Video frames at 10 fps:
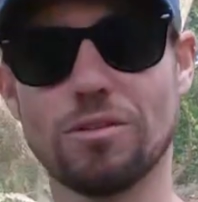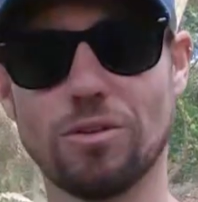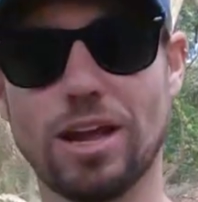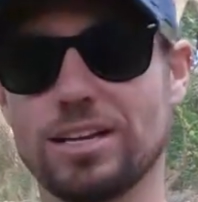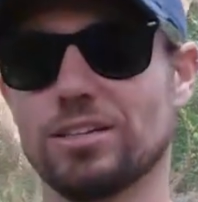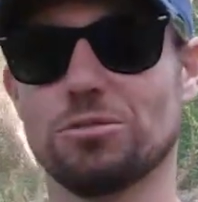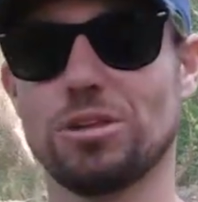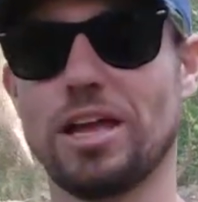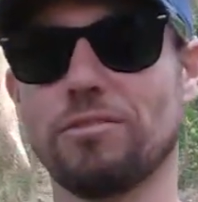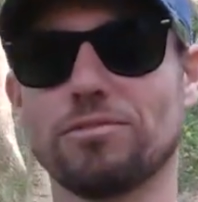you ever had in your
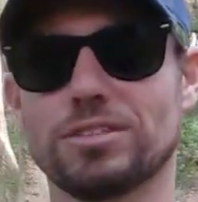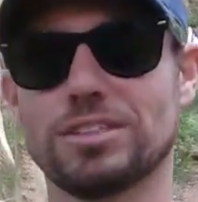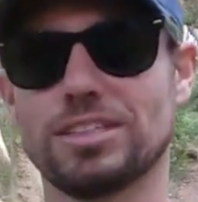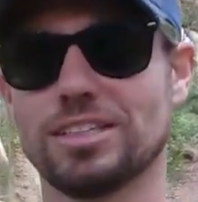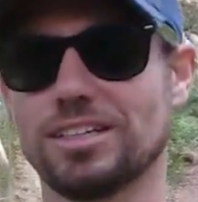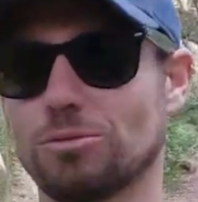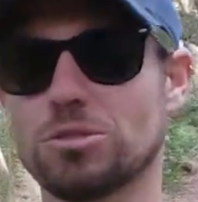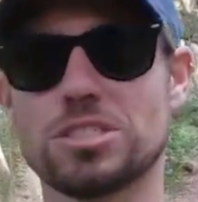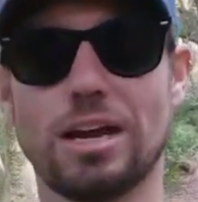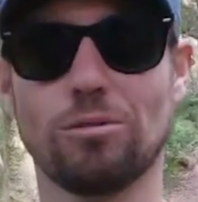life. Like,
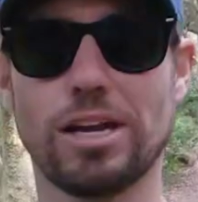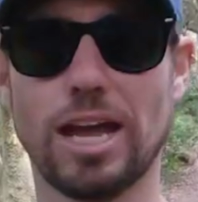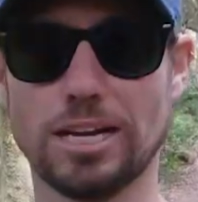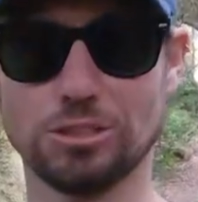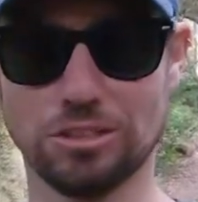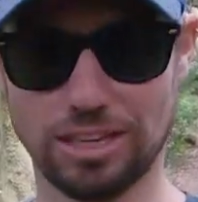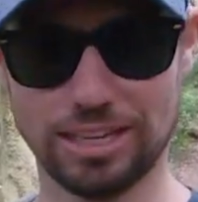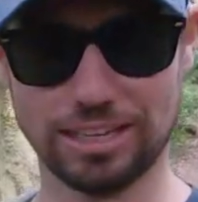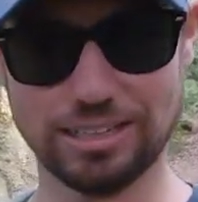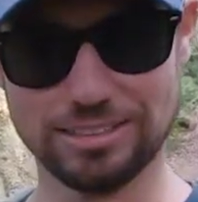what's that reaction like?